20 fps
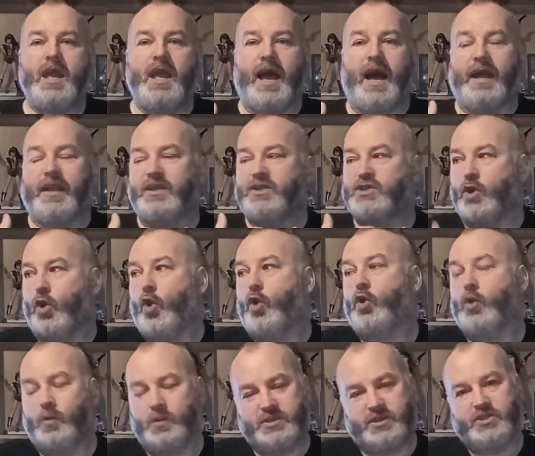and it's
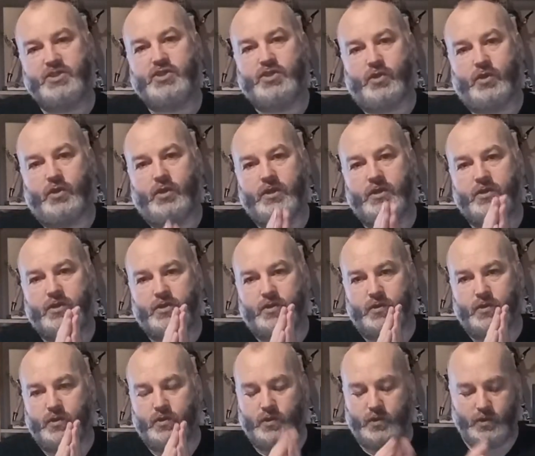always a joy
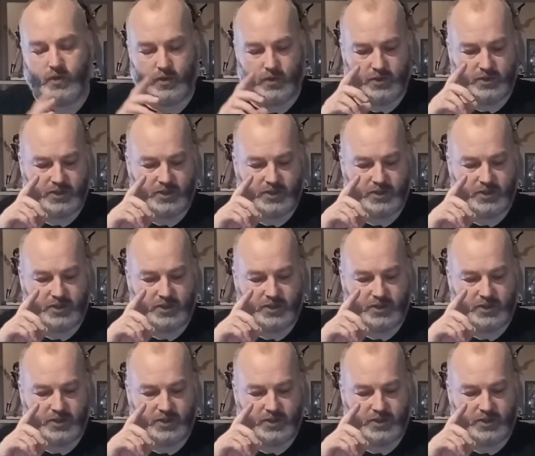to